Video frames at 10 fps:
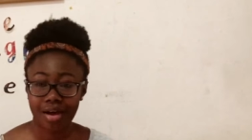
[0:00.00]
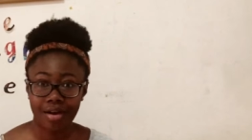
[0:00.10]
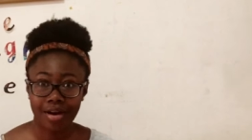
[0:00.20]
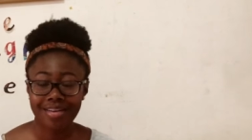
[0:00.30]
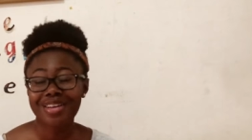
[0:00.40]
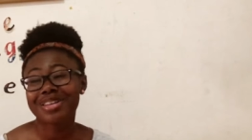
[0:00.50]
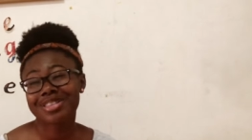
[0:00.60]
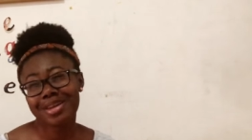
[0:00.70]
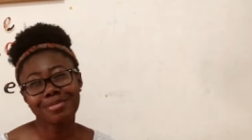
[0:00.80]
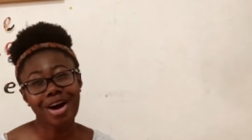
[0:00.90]
are,
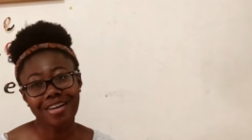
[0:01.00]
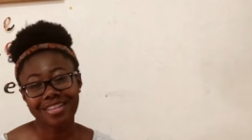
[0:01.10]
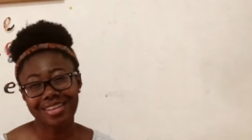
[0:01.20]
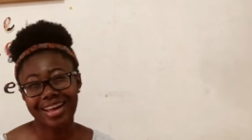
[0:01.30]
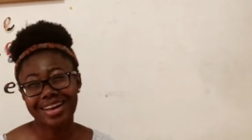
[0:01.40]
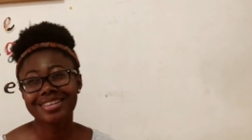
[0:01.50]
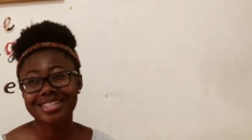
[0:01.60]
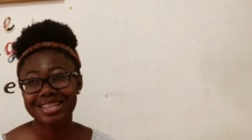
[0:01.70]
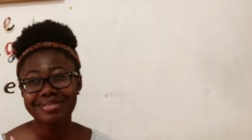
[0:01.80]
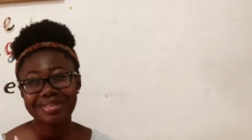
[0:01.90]
no, I'm not gonna lie,
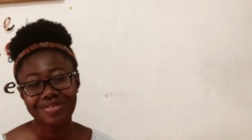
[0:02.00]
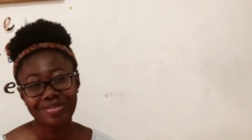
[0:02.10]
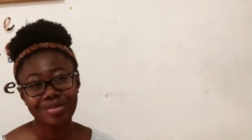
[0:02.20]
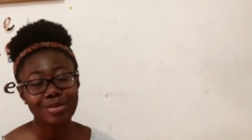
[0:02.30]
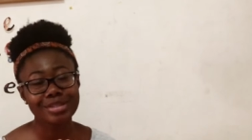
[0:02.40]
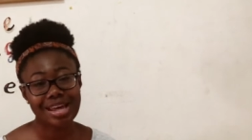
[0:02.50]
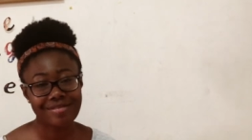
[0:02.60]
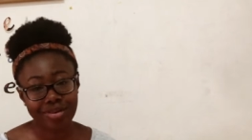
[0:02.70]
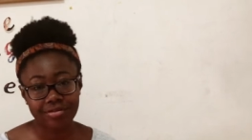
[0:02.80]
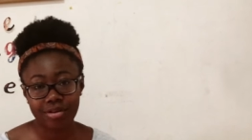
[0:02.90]
some of my favorite books have
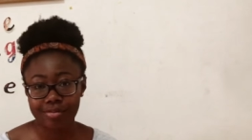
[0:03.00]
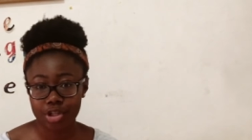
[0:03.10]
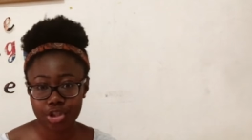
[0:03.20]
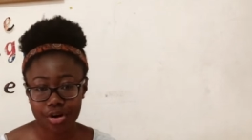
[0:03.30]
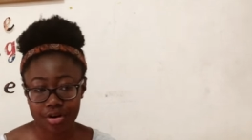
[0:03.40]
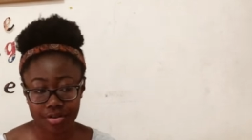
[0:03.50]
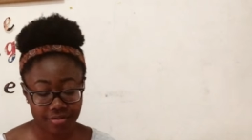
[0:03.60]
been from this genre, the